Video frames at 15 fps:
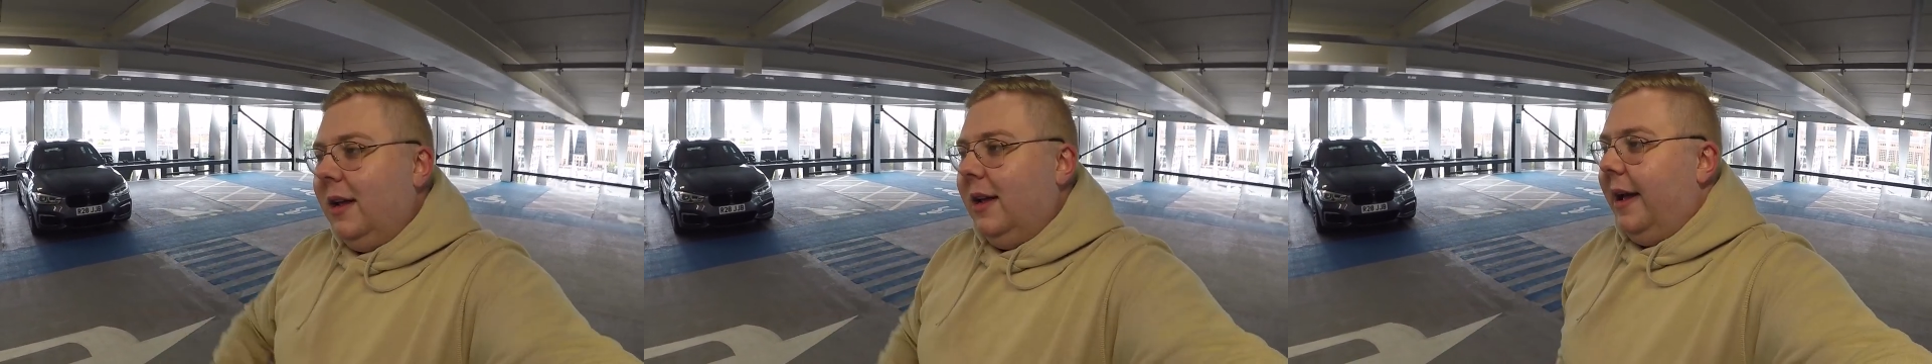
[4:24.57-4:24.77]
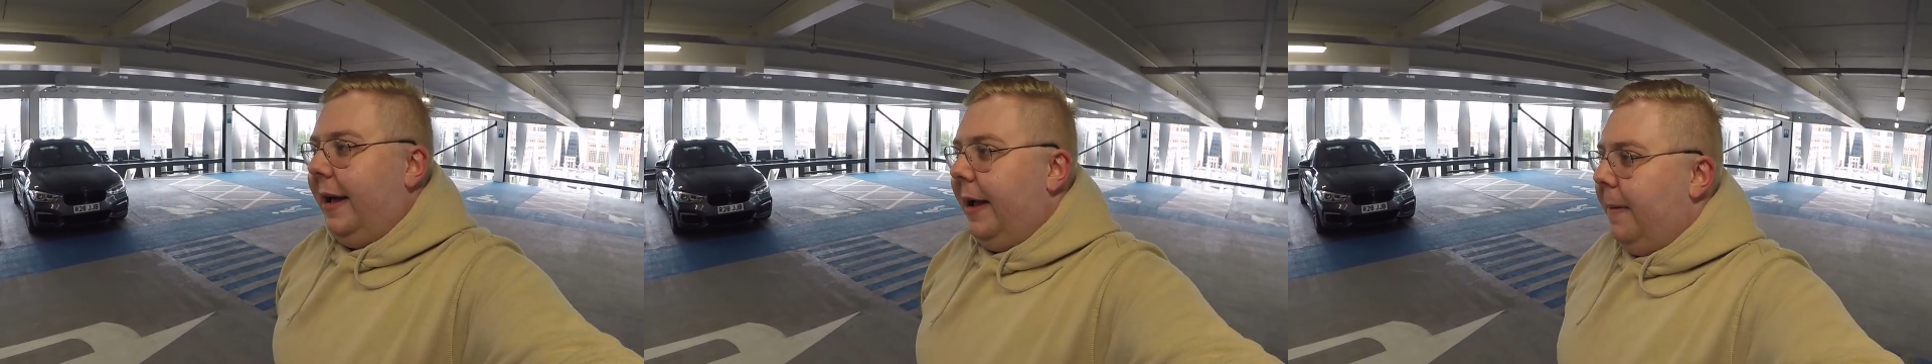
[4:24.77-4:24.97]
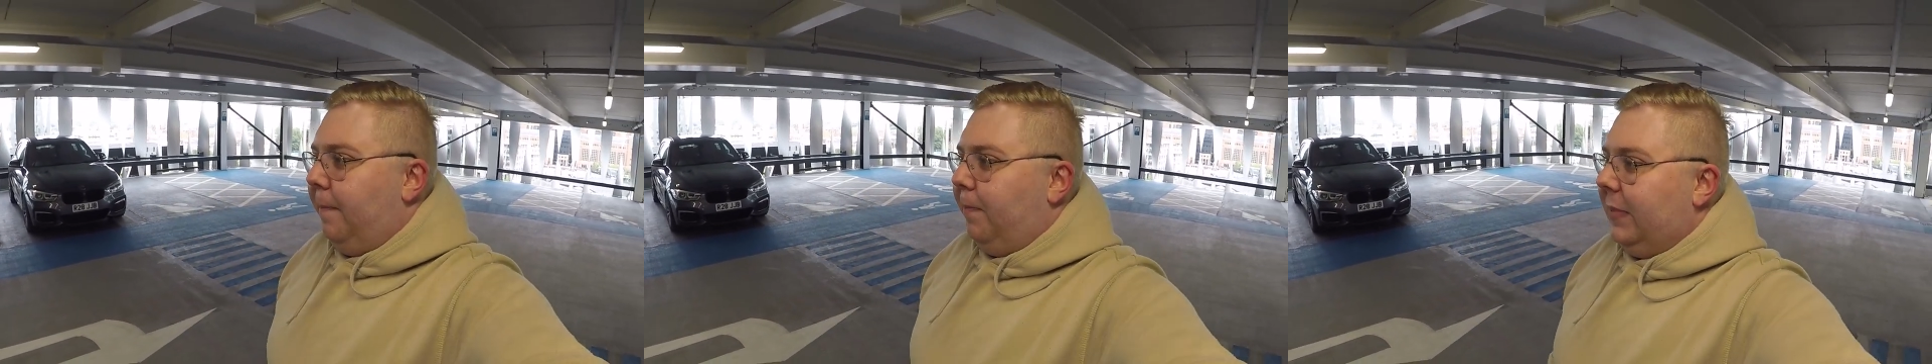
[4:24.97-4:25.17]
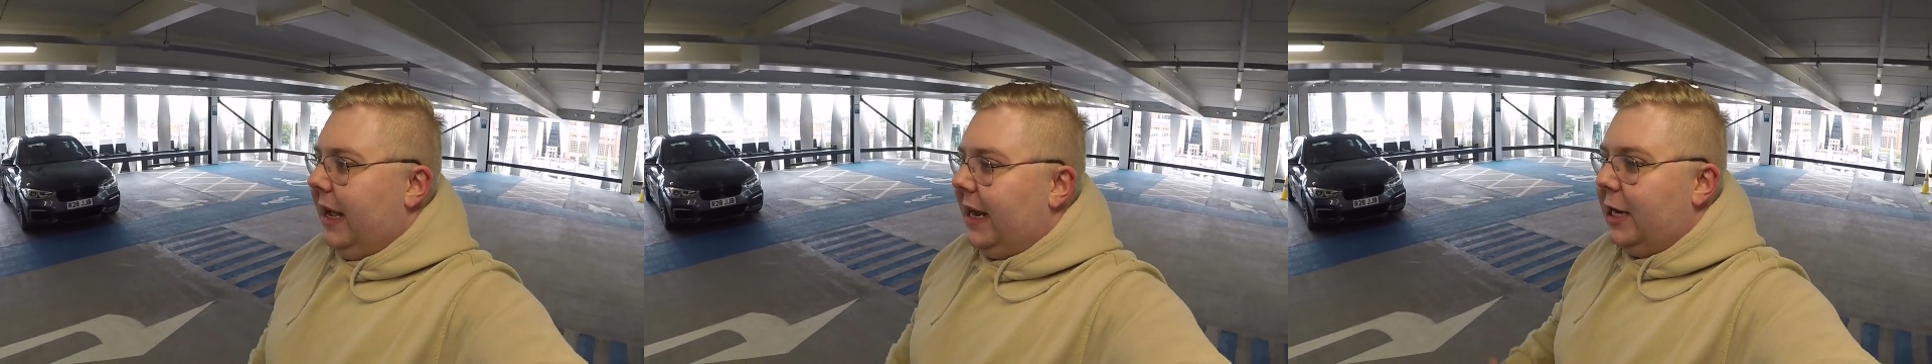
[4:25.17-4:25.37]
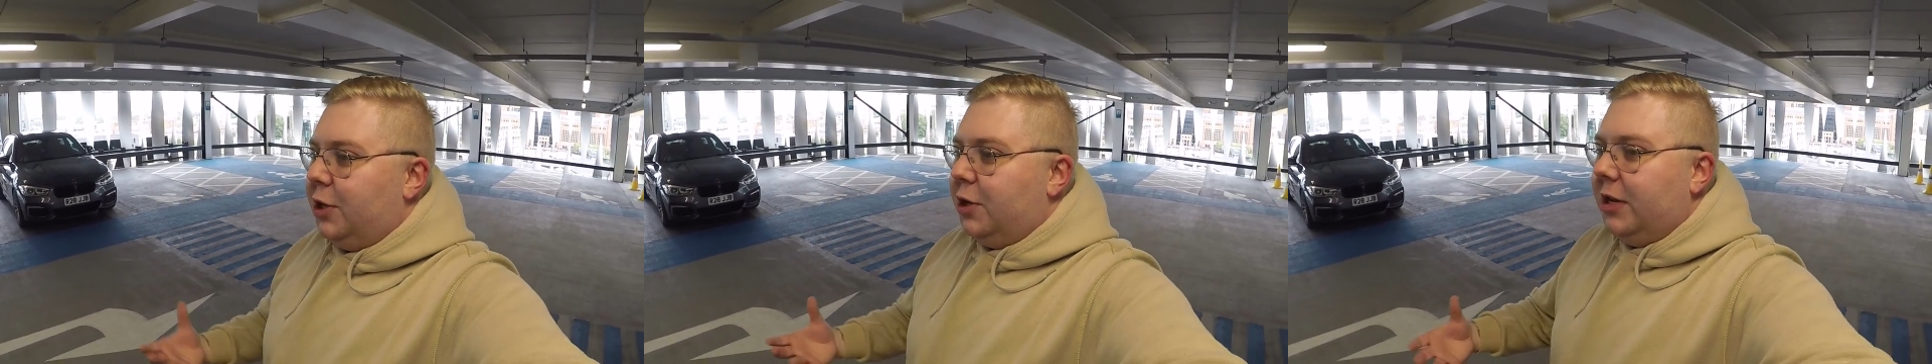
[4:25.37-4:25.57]
Um,
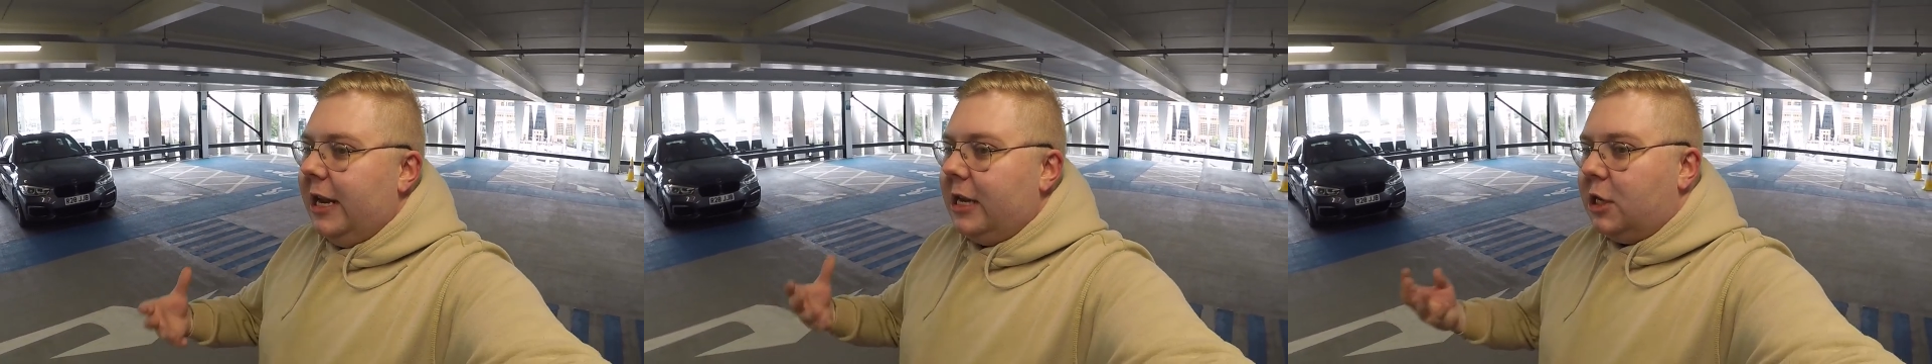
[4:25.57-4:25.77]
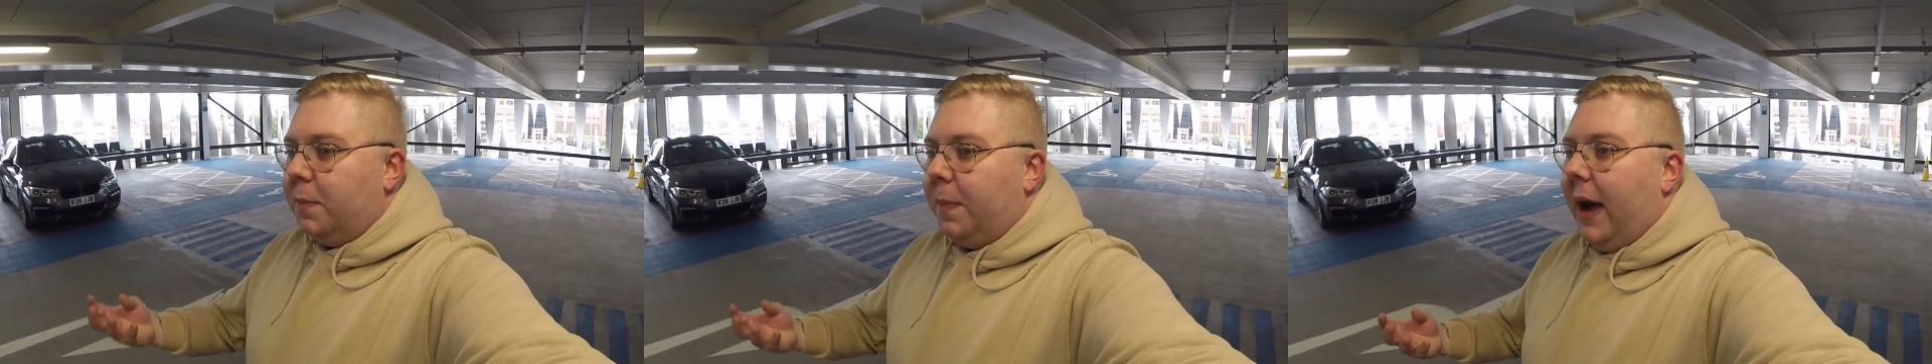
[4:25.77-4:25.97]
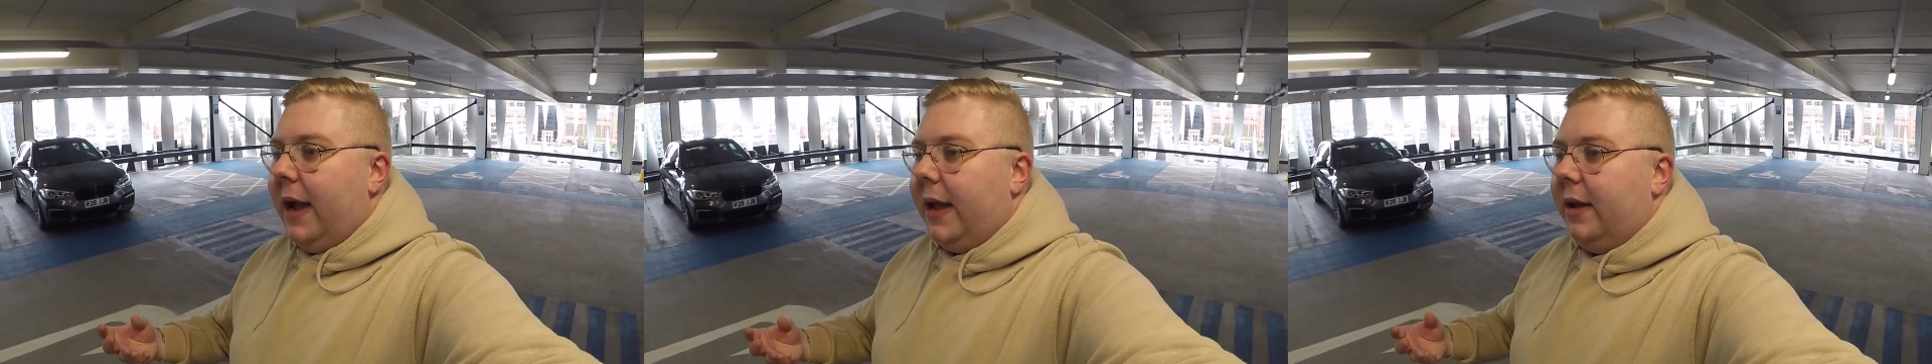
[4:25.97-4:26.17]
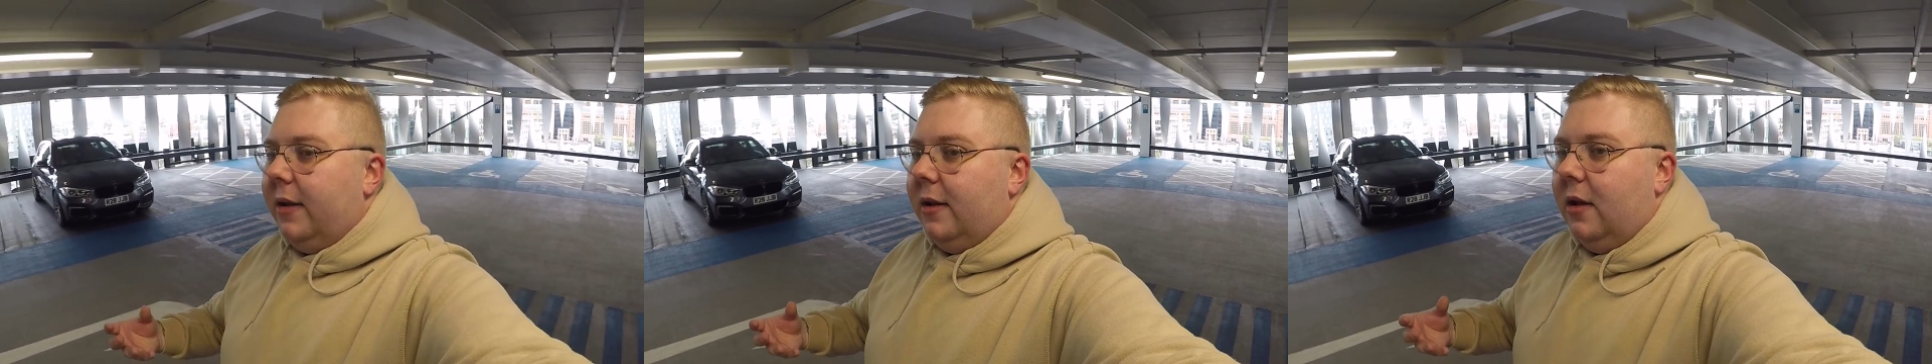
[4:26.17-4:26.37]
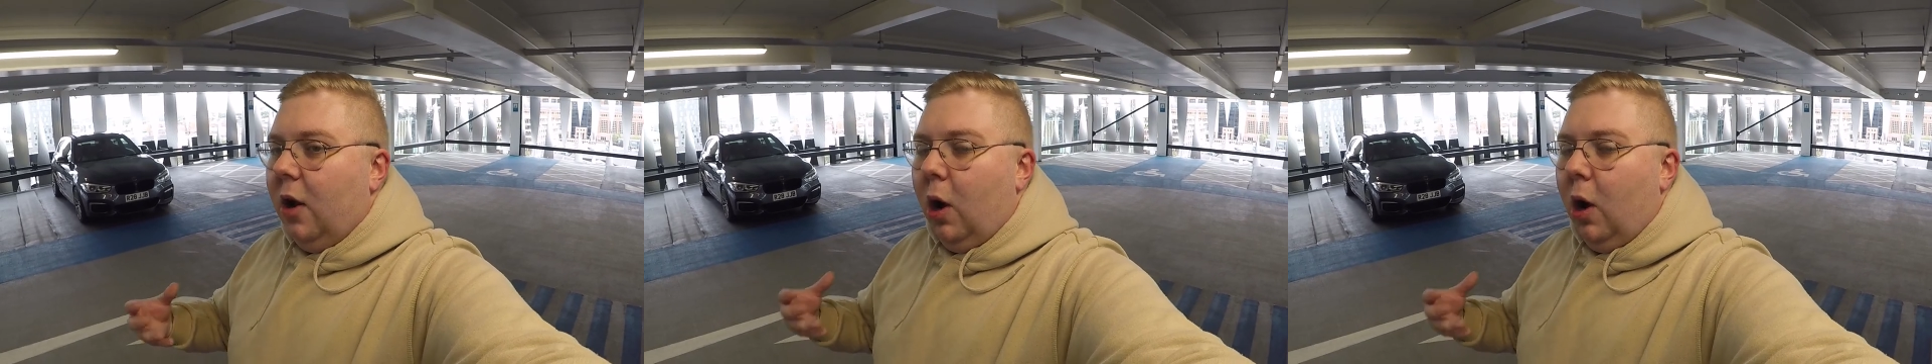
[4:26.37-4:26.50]
and it doesn't inspire